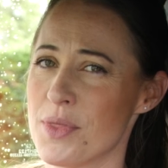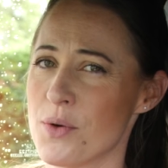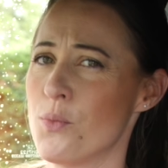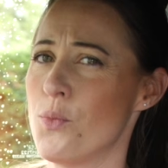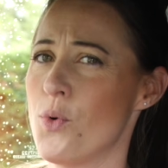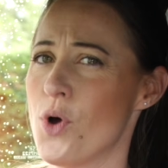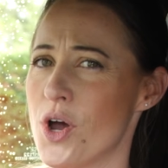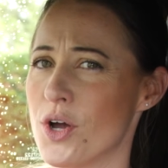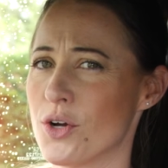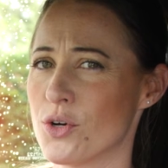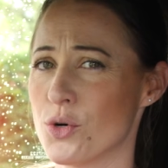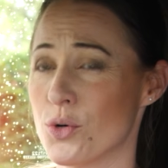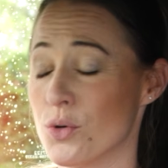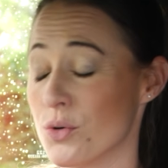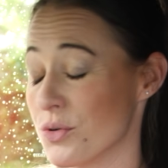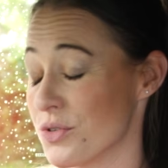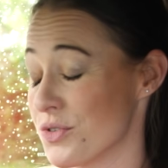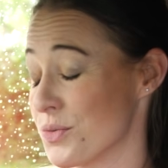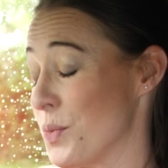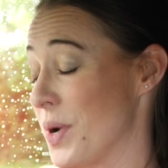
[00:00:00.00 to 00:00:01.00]
the
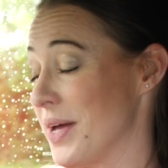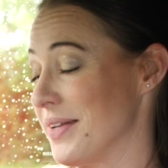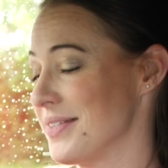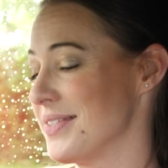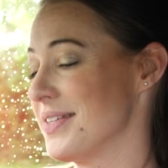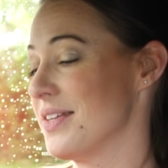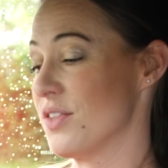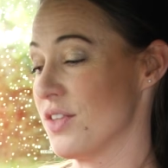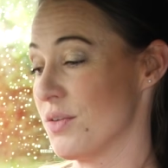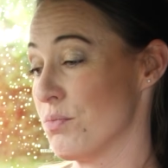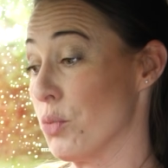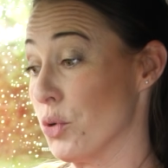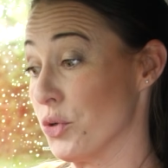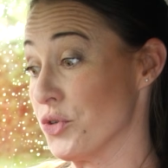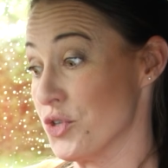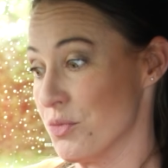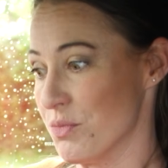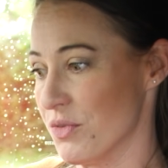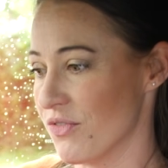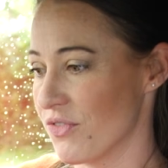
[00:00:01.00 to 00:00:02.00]
workhorse ones at the
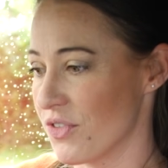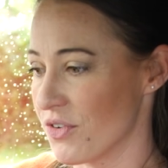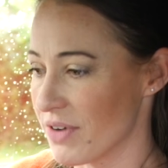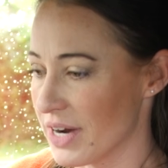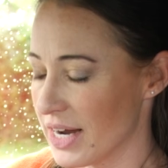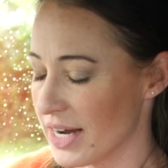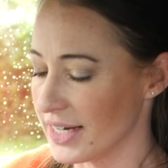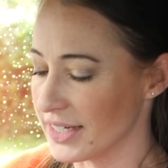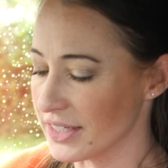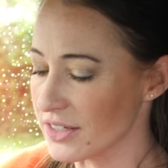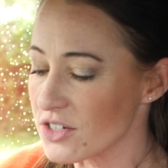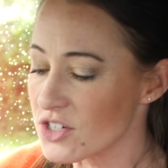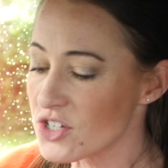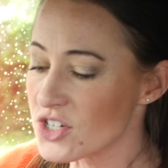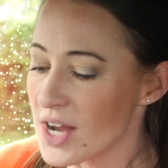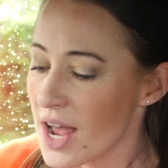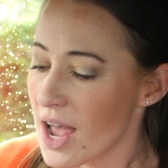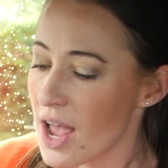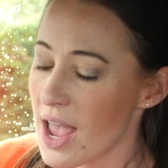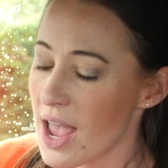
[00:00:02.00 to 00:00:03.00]
bottom of the range.